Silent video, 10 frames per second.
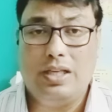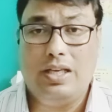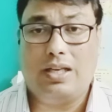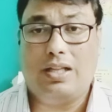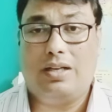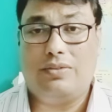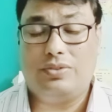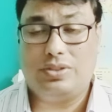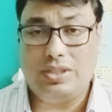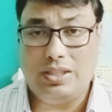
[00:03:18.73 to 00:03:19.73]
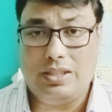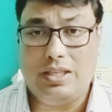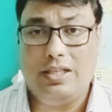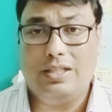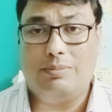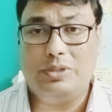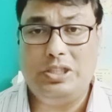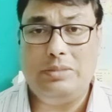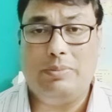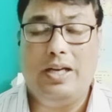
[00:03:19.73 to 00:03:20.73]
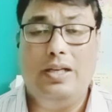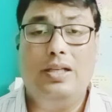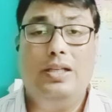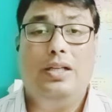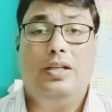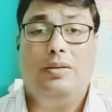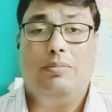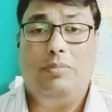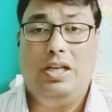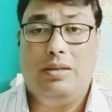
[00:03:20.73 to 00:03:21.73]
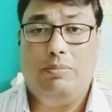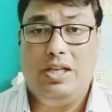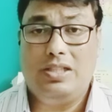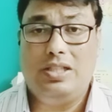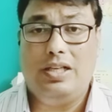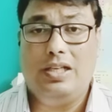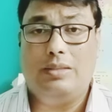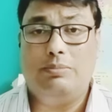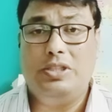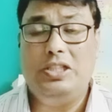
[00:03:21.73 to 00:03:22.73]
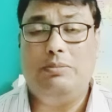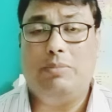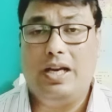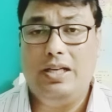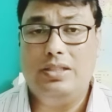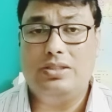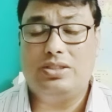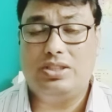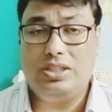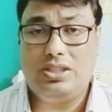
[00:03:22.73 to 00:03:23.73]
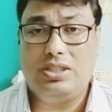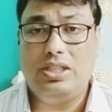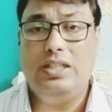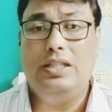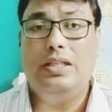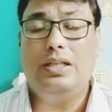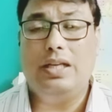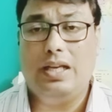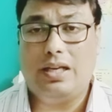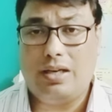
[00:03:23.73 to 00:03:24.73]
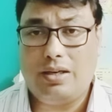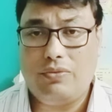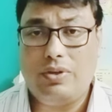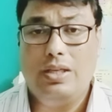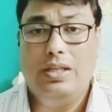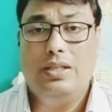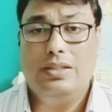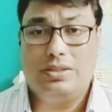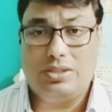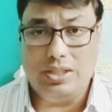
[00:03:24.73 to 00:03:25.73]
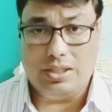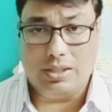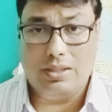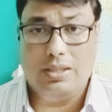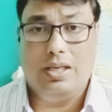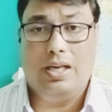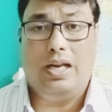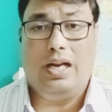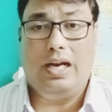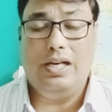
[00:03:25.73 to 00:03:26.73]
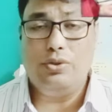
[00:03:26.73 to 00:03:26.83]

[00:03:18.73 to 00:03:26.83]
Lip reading: aircraft seat. The unaccompanied minor makes the unaccompanied minor sits in the aircraft seat, hands